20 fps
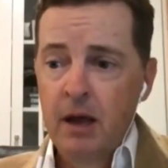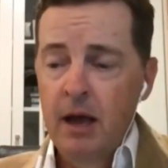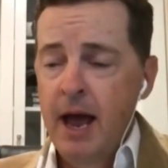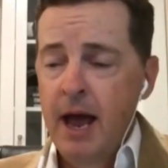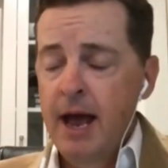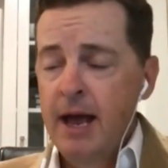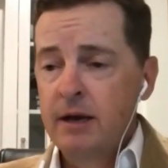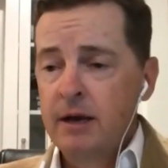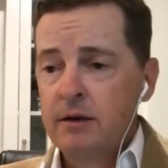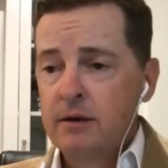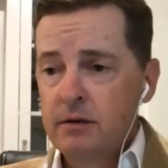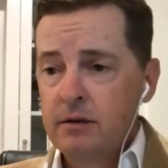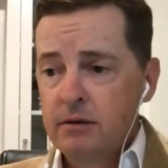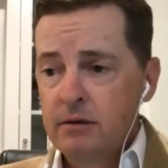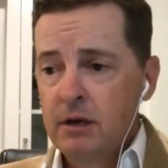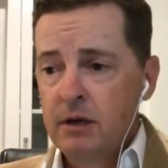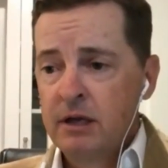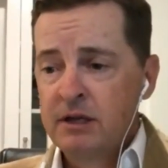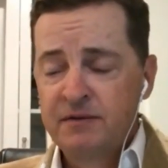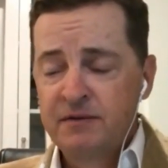And
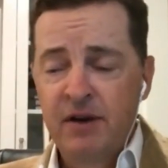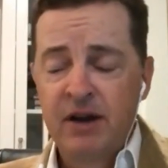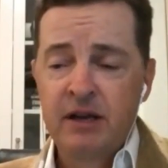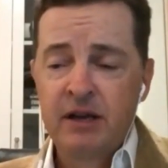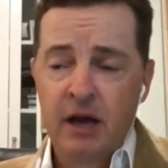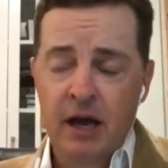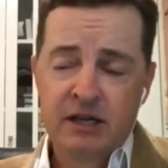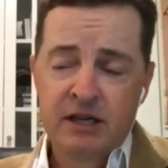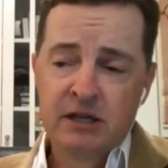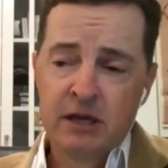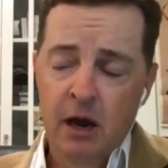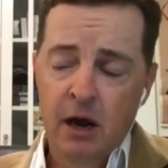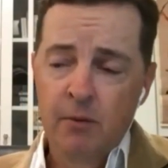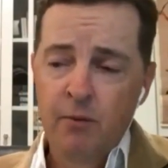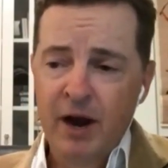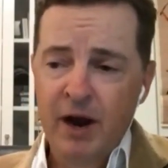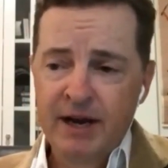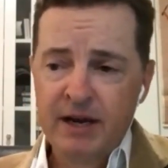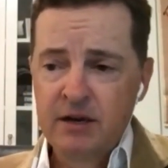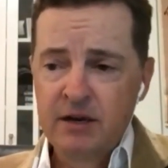it's funny, actually, I
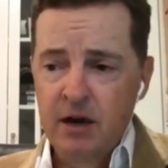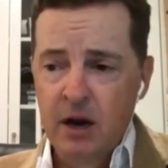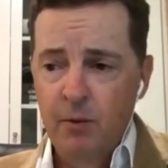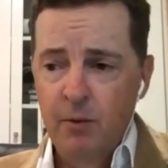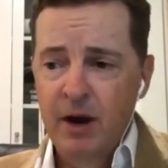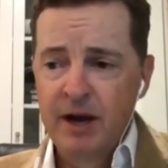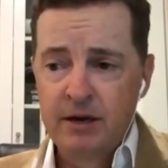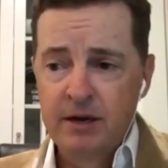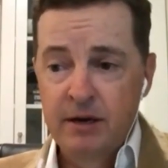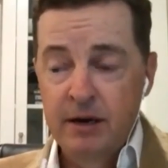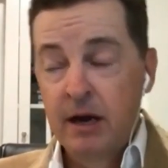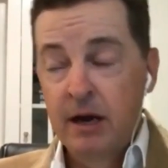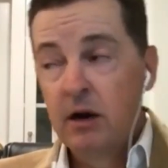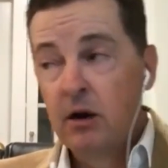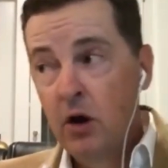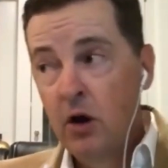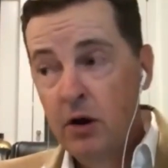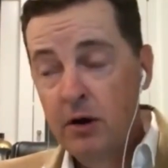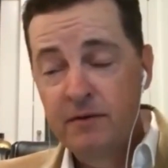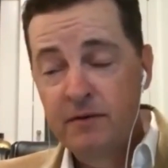waited and I waited. And a
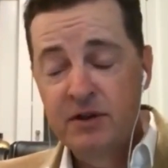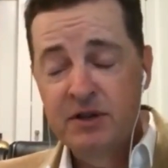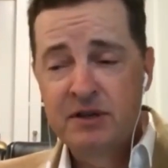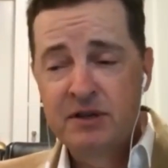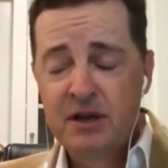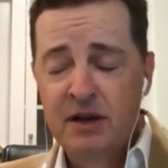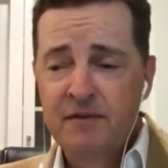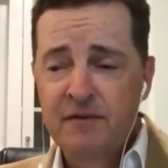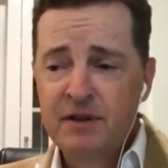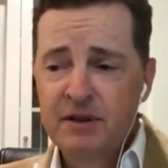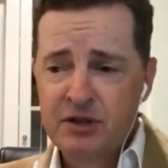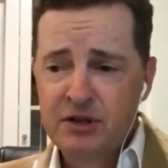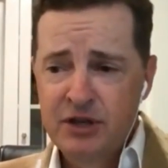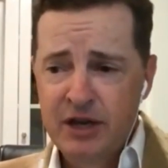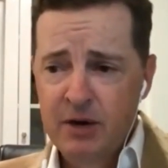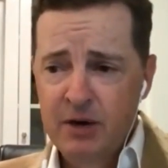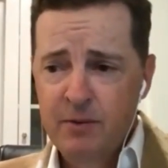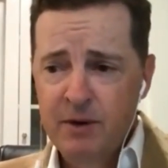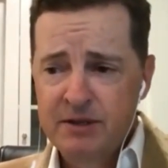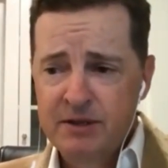lot of the stuff in the
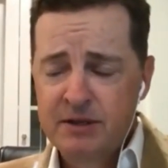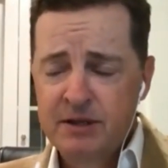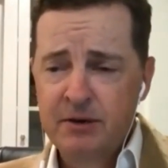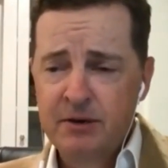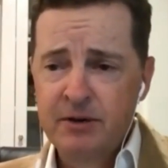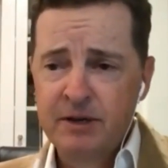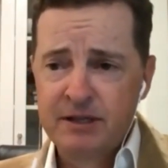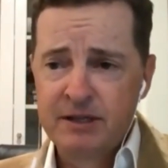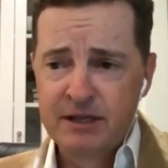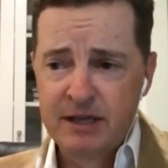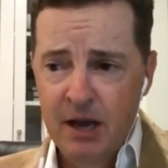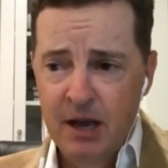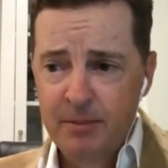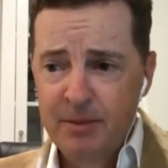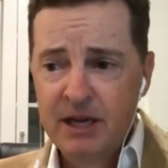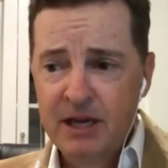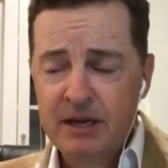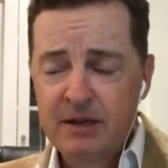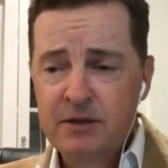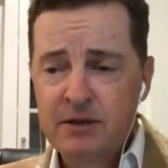Jack West series
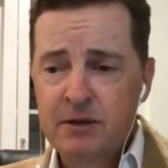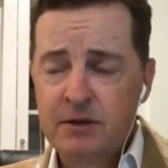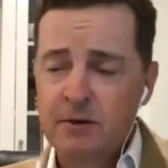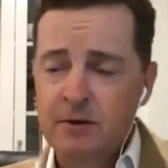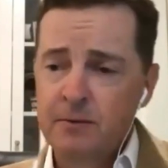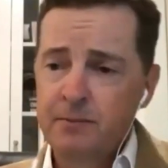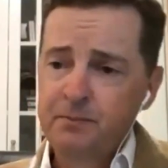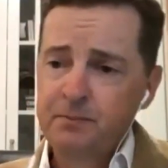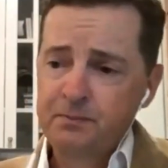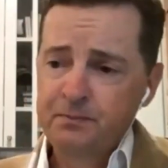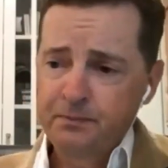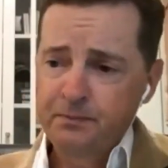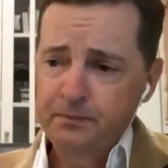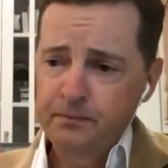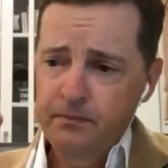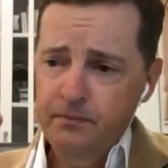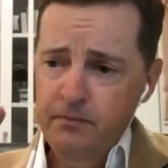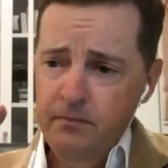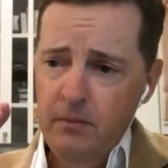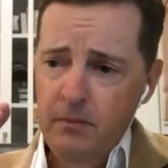coming into
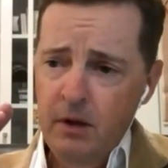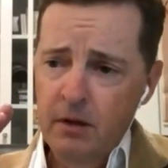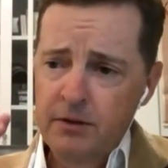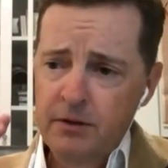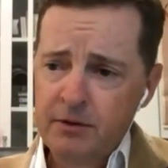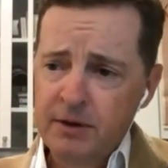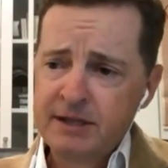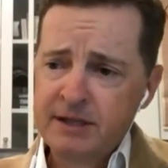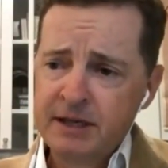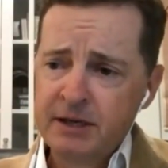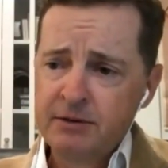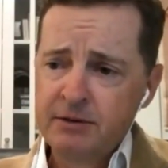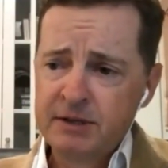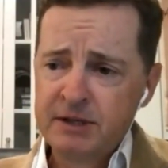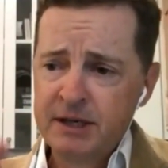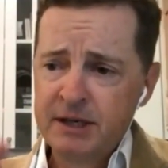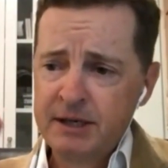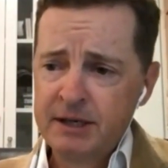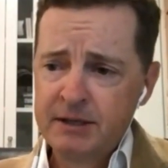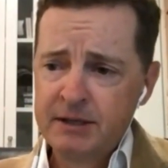Three Secret
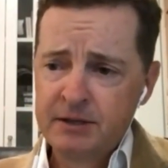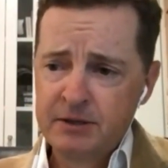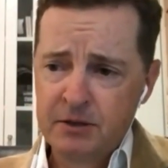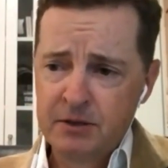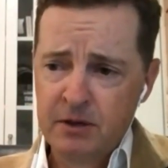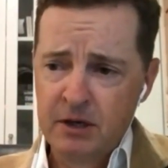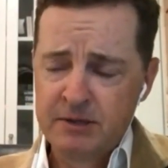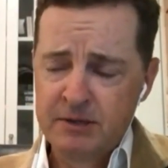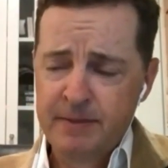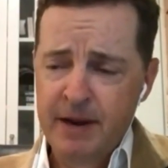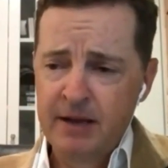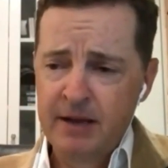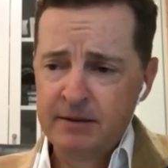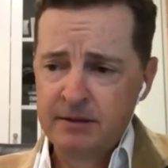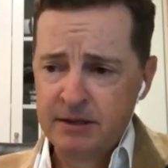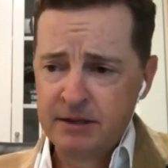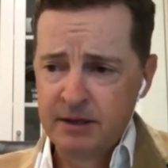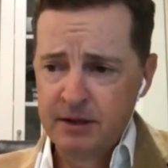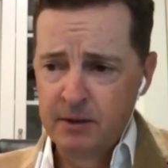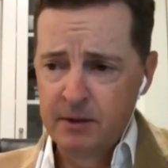Cities, Two Lost
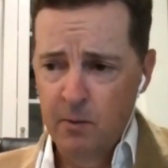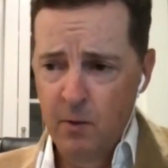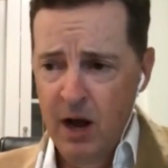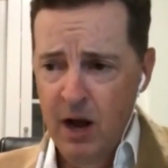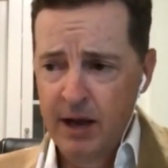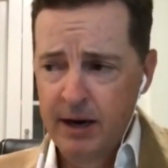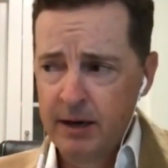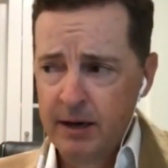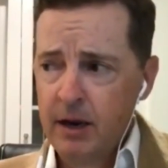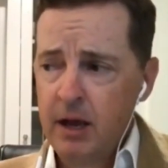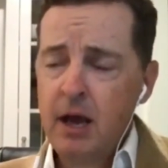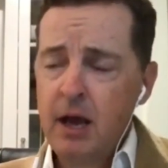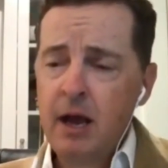Mountains, and The One